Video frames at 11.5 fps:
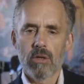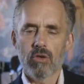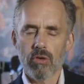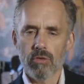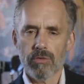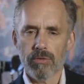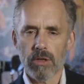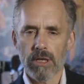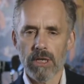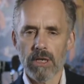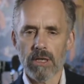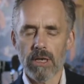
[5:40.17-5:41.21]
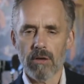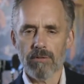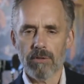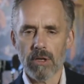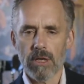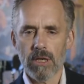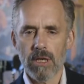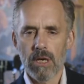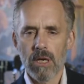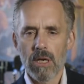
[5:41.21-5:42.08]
truthfully and carefully